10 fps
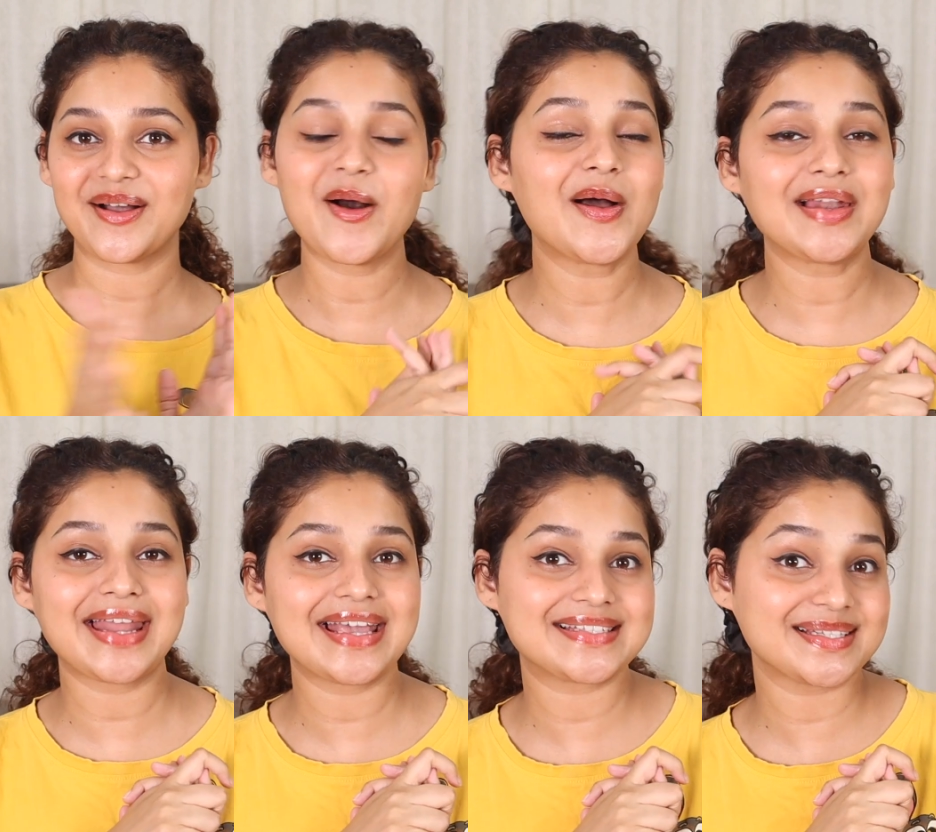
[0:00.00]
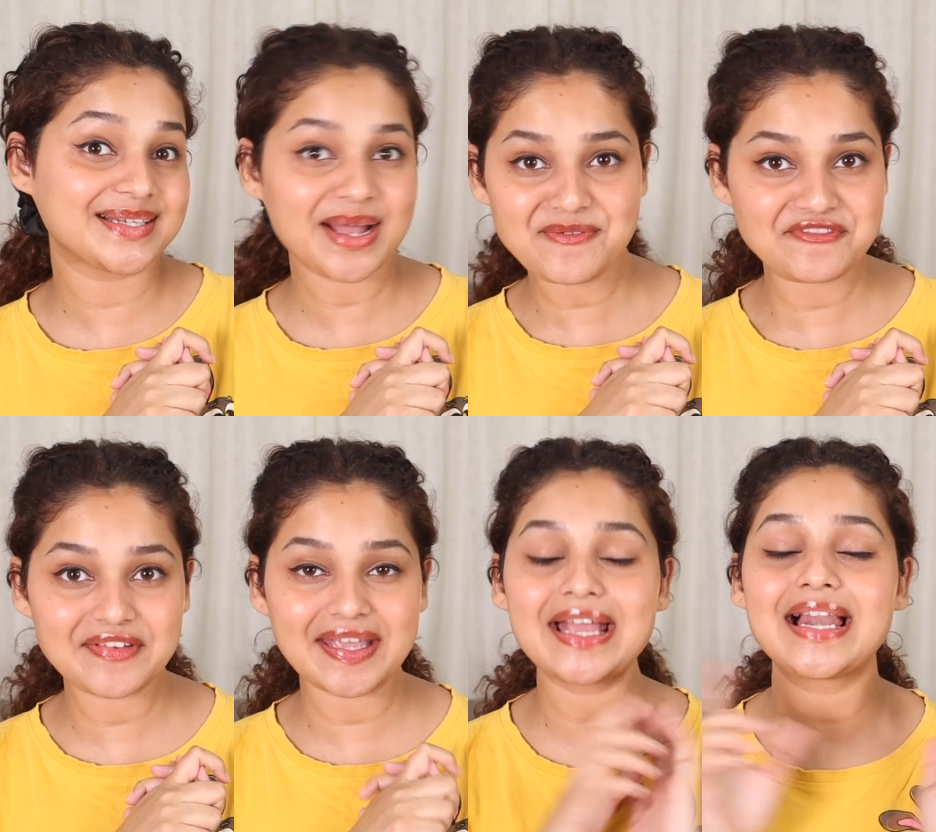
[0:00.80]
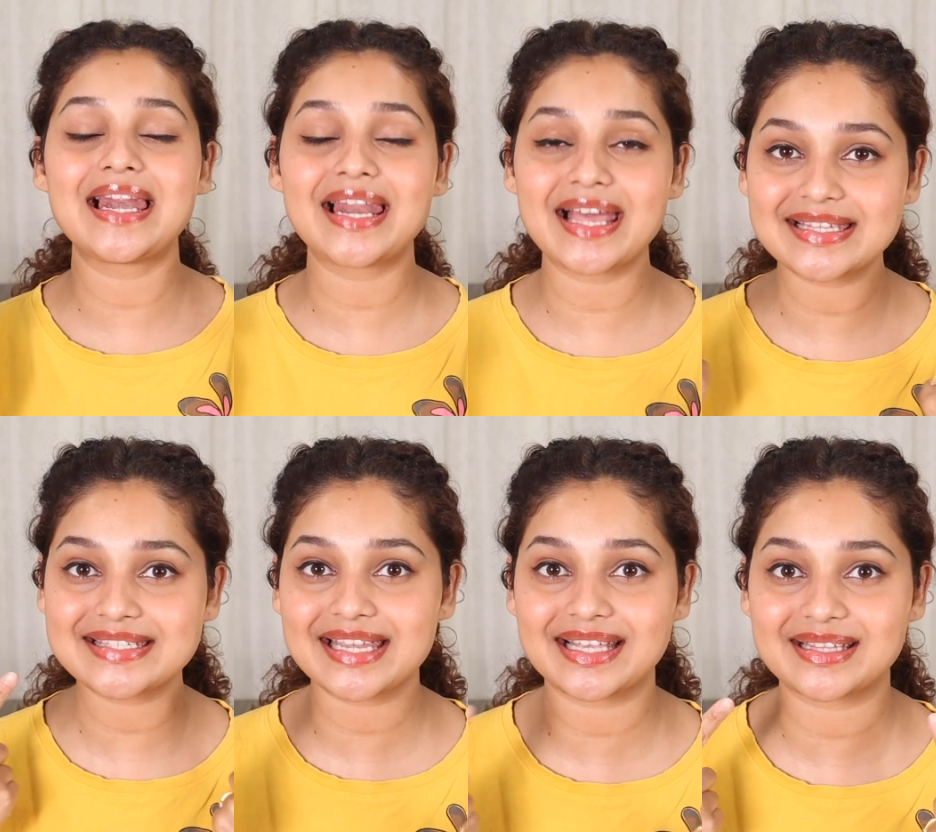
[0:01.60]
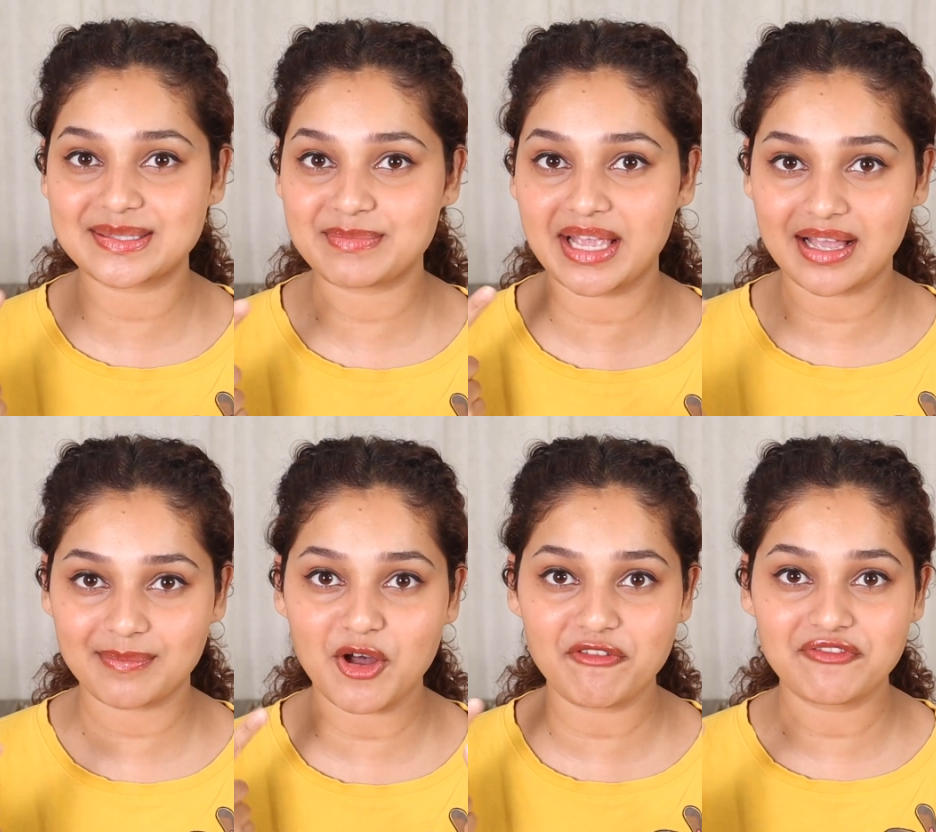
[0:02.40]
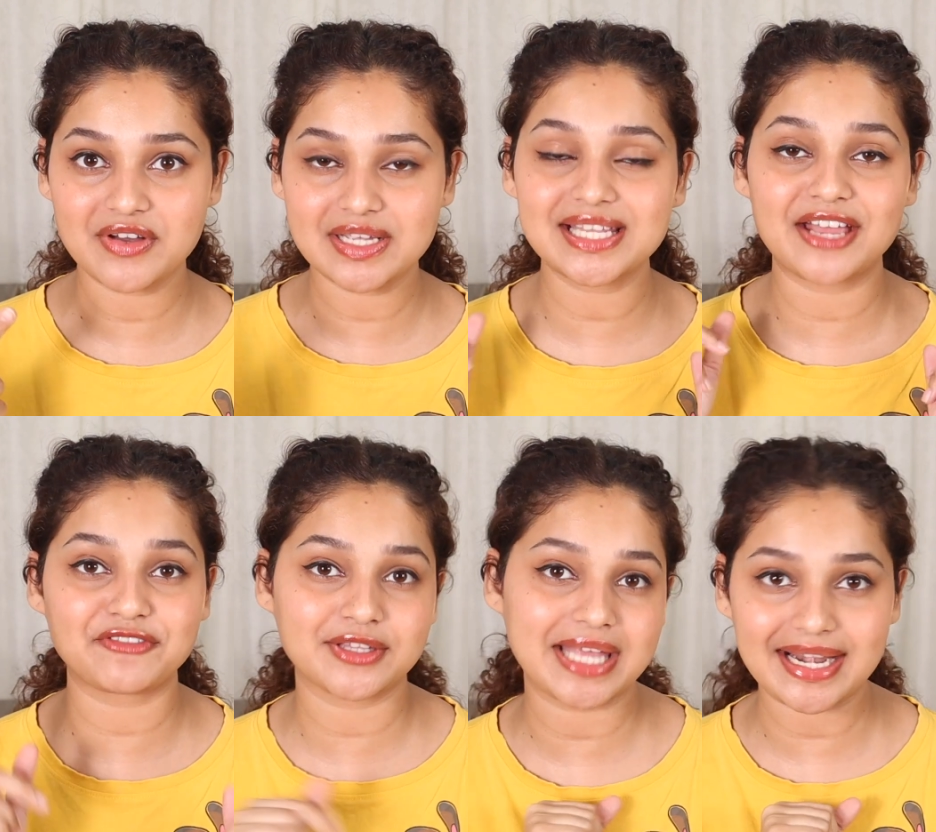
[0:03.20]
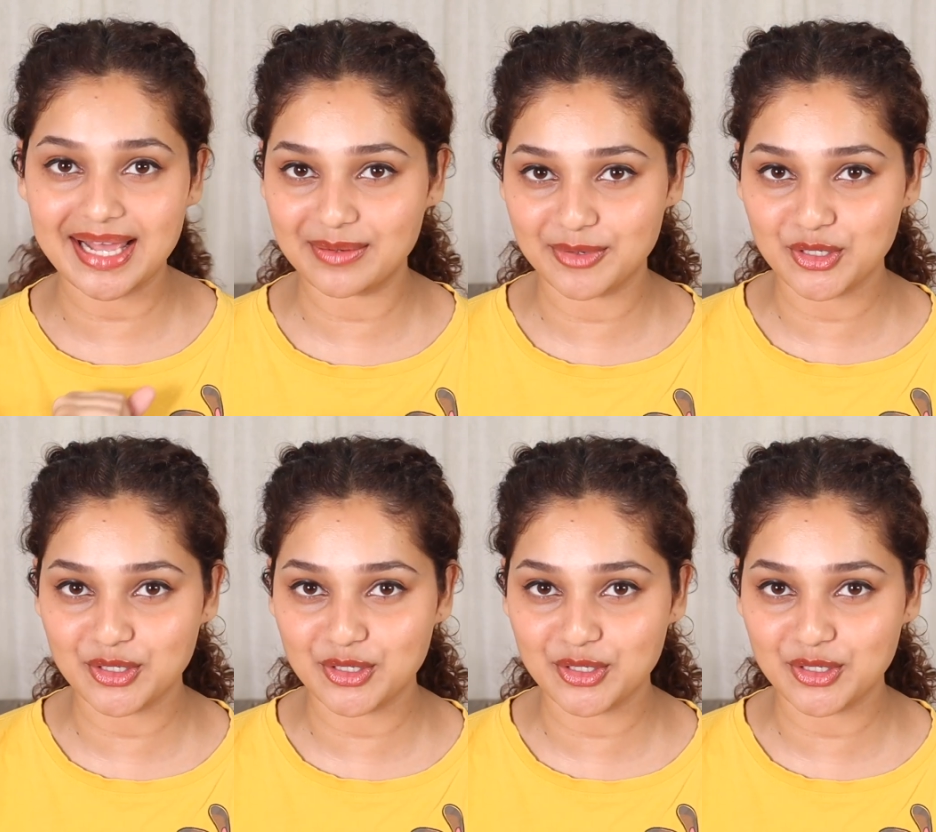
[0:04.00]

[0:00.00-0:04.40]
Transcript: All nice and comfy. Let's take this makeup off first. And for that, I'll be